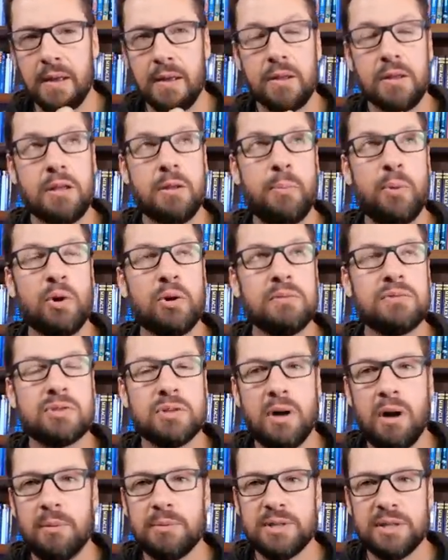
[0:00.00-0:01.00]
The book of
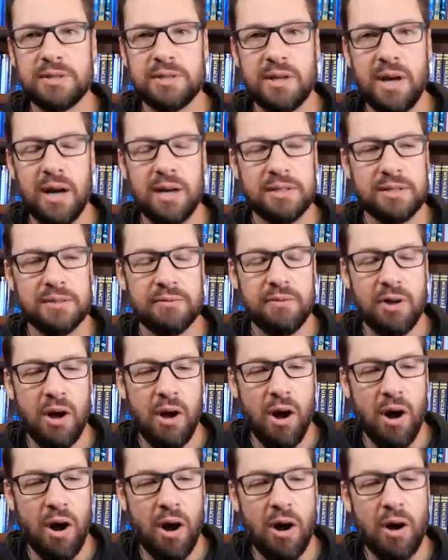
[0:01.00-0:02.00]
Psalms is tons of
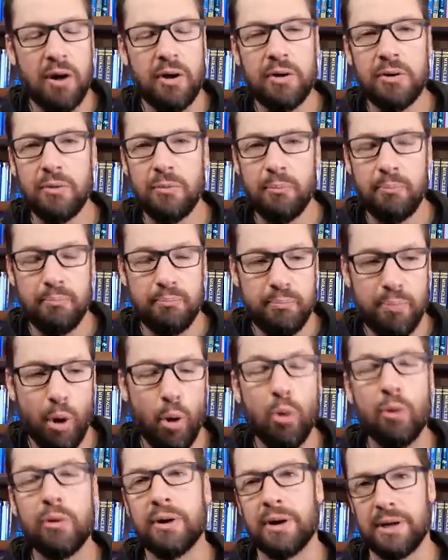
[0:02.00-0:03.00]
heart
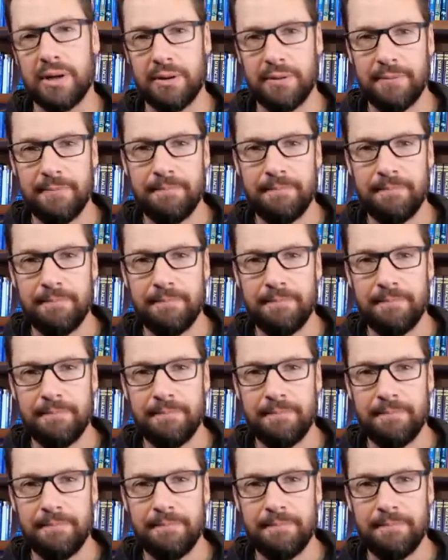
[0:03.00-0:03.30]
pouring